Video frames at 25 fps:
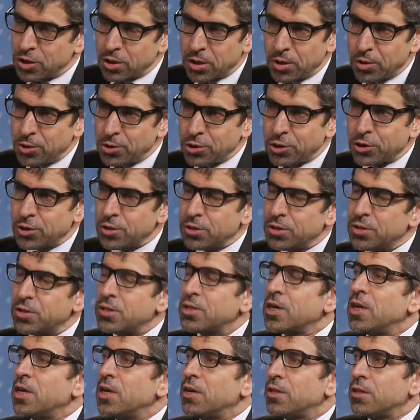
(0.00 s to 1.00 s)

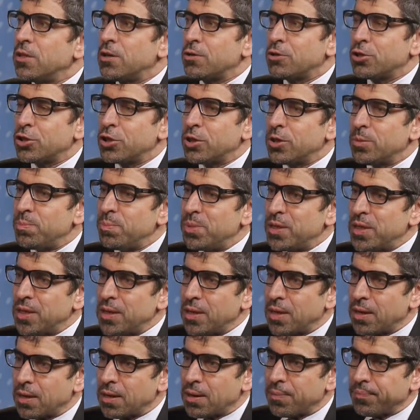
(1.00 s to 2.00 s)
closures. There should
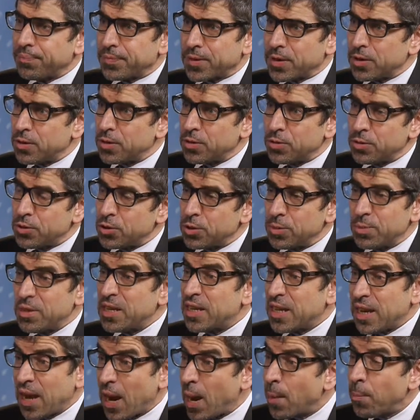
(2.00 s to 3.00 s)
be
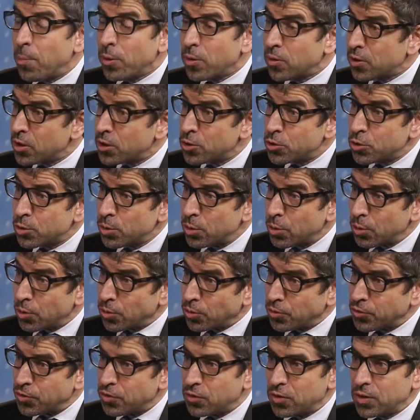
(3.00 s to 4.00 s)
capital
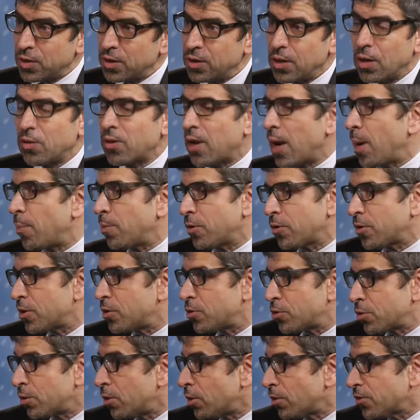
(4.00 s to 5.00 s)
controls. Now, capital
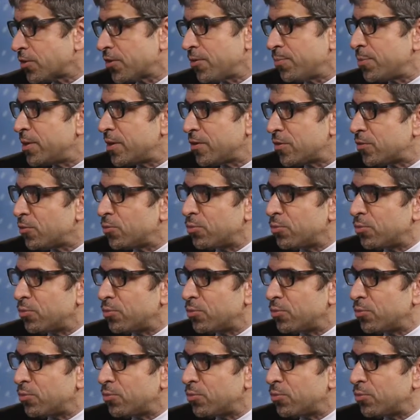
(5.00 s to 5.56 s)
controls have been